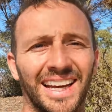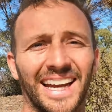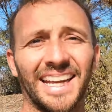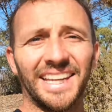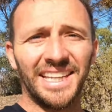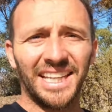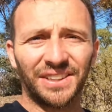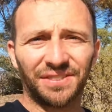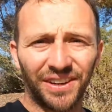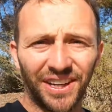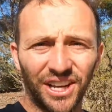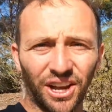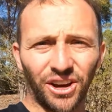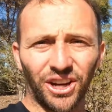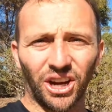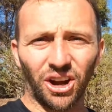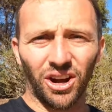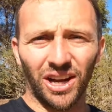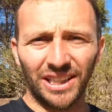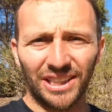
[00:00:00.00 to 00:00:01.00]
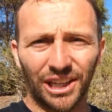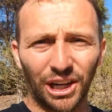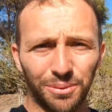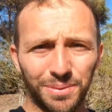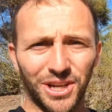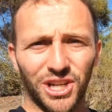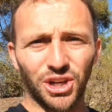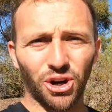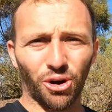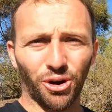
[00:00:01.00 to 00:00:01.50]
In this video guys, going to
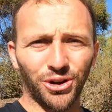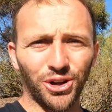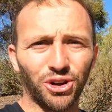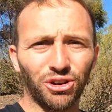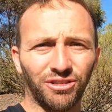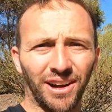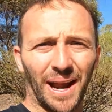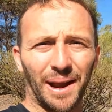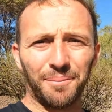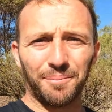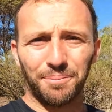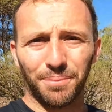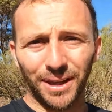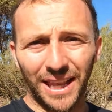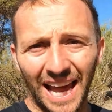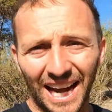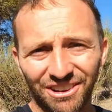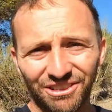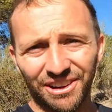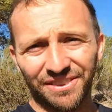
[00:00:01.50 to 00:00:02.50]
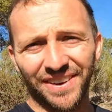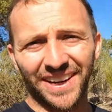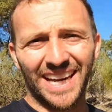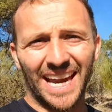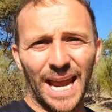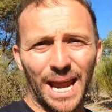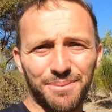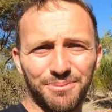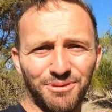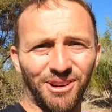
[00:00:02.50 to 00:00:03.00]
be showing you around Black River
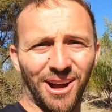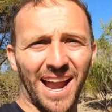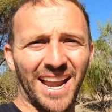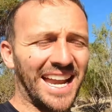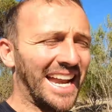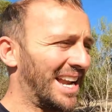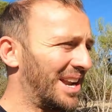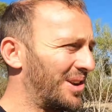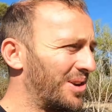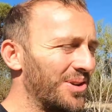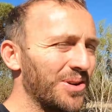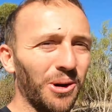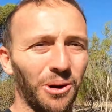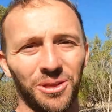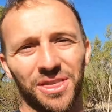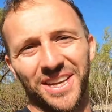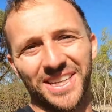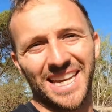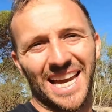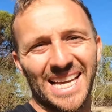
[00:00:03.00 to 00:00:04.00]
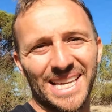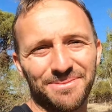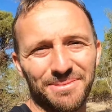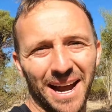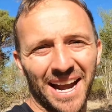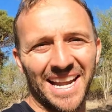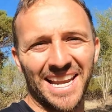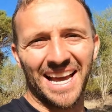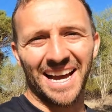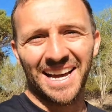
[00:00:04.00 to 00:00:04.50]
Campground in Northern
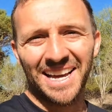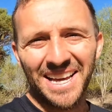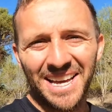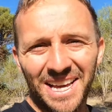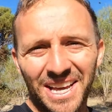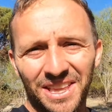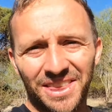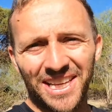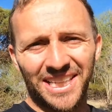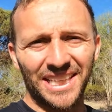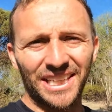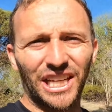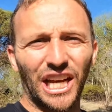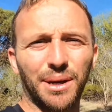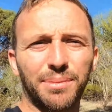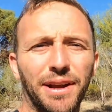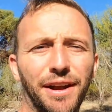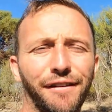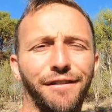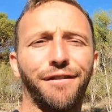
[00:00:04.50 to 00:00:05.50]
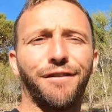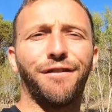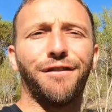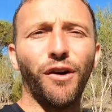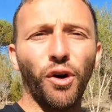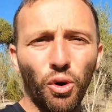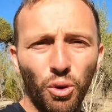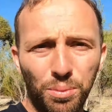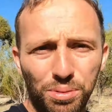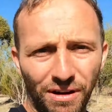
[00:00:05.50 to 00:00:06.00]
Tasmania. This is going to be a
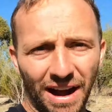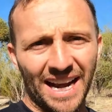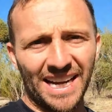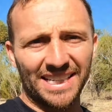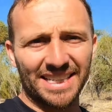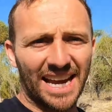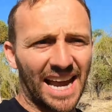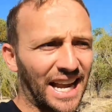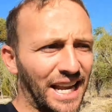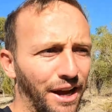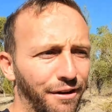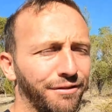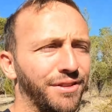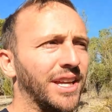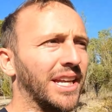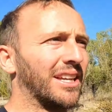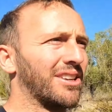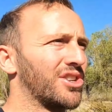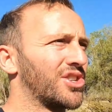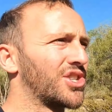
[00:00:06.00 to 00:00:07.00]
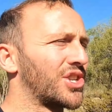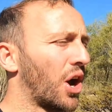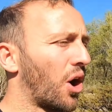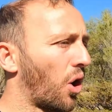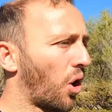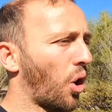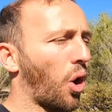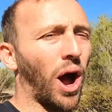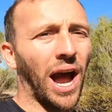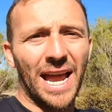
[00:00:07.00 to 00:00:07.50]
full breakdown of the
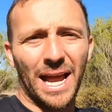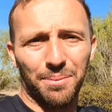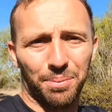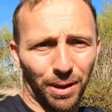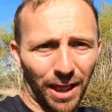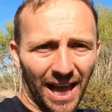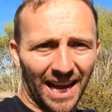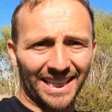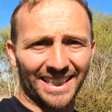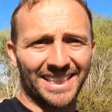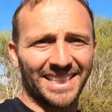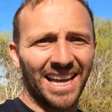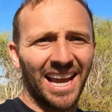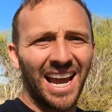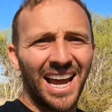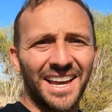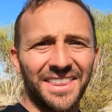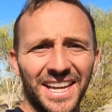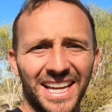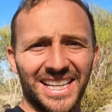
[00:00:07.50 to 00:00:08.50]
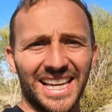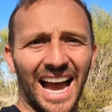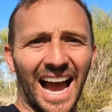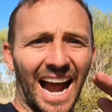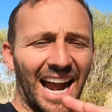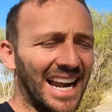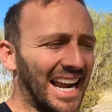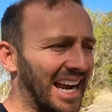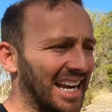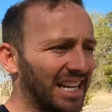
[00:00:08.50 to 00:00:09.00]
entire place. There's
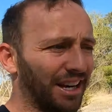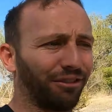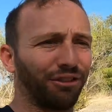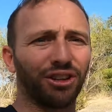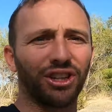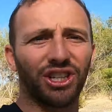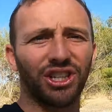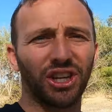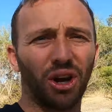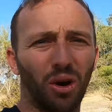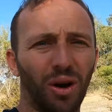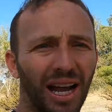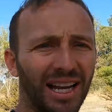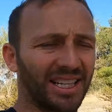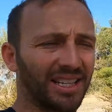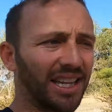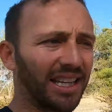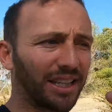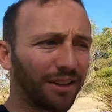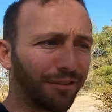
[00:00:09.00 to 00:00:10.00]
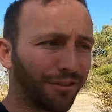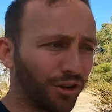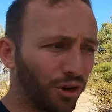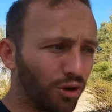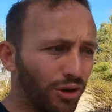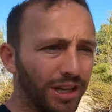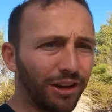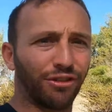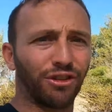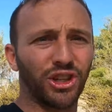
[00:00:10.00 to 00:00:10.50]
18 different sites, there's a
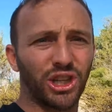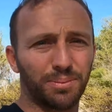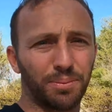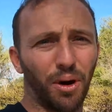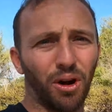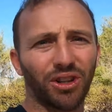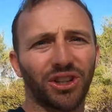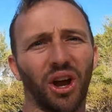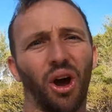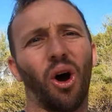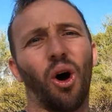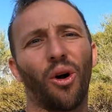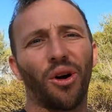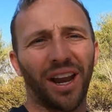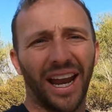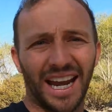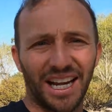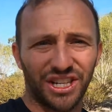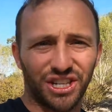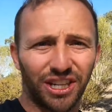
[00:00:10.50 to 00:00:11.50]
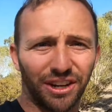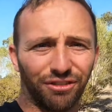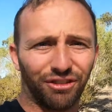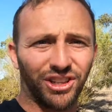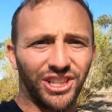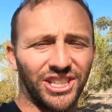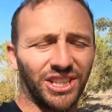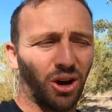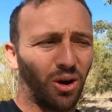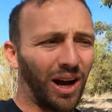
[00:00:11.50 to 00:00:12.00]
few different spots on each
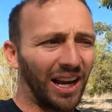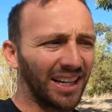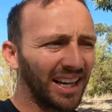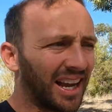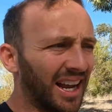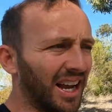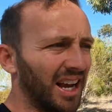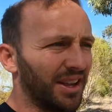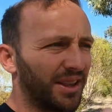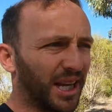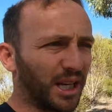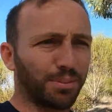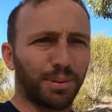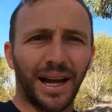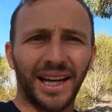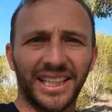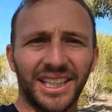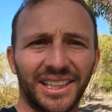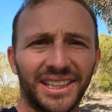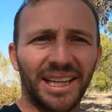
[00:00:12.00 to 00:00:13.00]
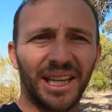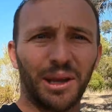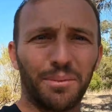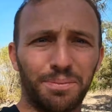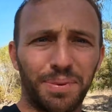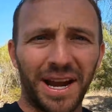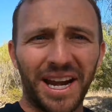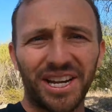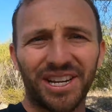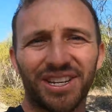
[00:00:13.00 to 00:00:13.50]
different site. There's places near the
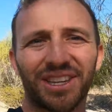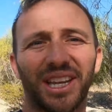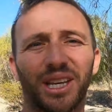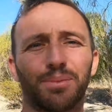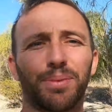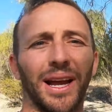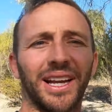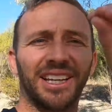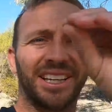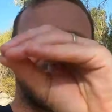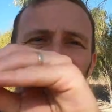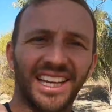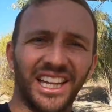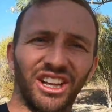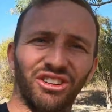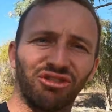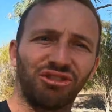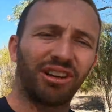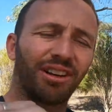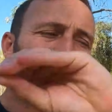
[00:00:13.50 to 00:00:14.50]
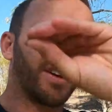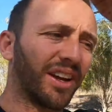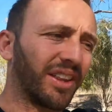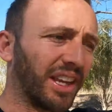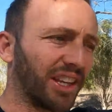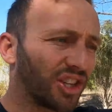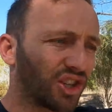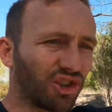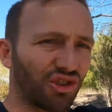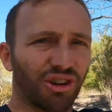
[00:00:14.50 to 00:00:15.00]
beach, there's places near the river,
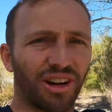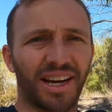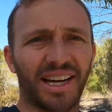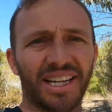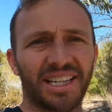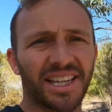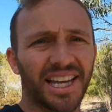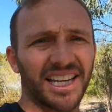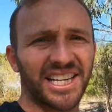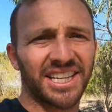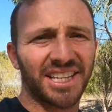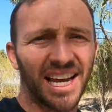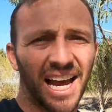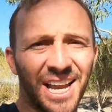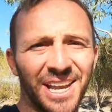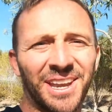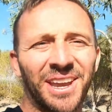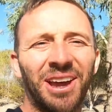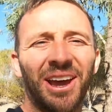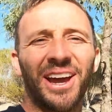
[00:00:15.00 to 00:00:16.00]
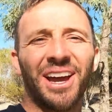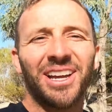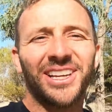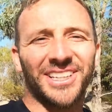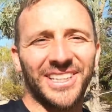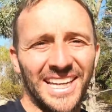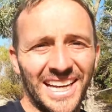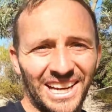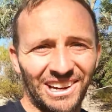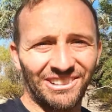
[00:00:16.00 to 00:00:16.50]
there's trees, there's sun.
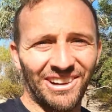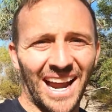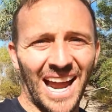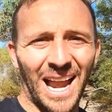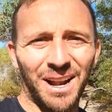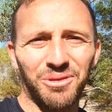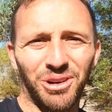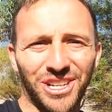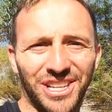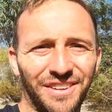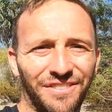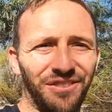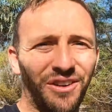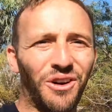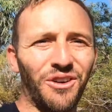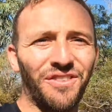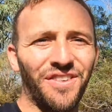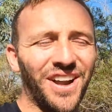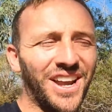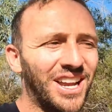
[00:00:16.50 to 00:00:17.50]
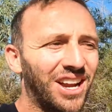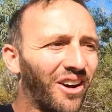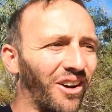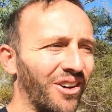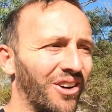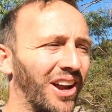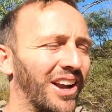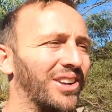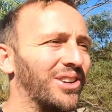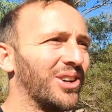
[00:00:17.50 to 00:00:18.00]
Stick around, watch the full video
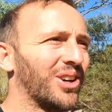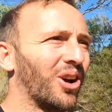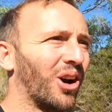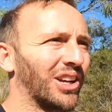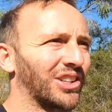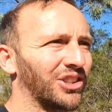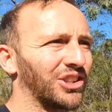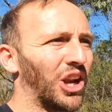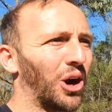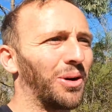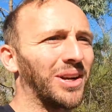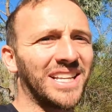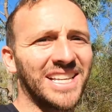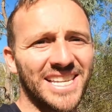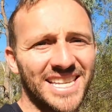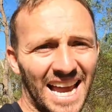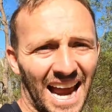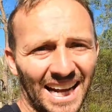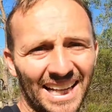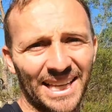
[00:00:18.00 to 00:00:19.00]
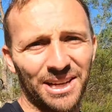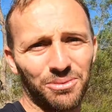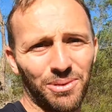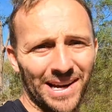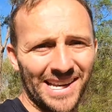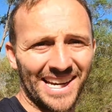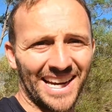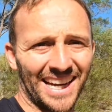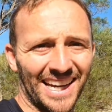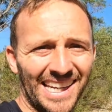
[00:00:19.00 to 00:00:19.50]
and you guys will know exactly
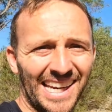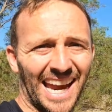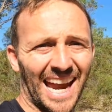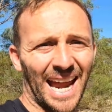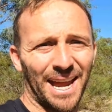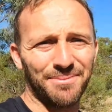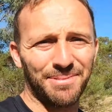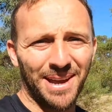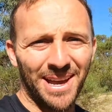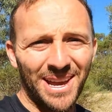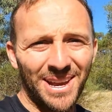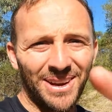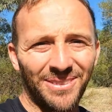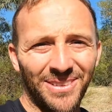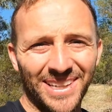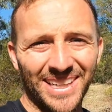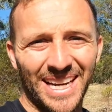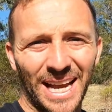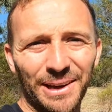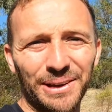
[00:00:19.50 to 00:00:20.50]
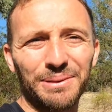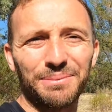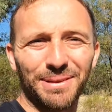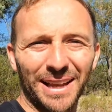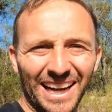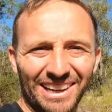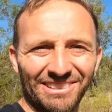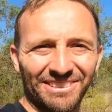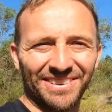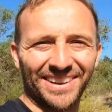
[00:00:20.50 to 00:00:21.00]
where you're going to camp when you come to
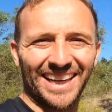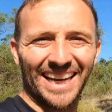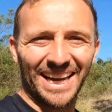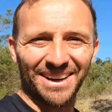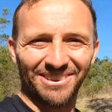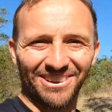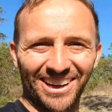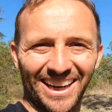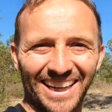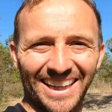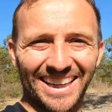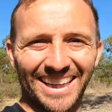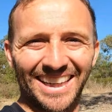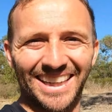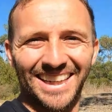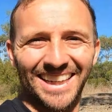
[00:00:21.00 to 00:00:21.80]
Black River Campground.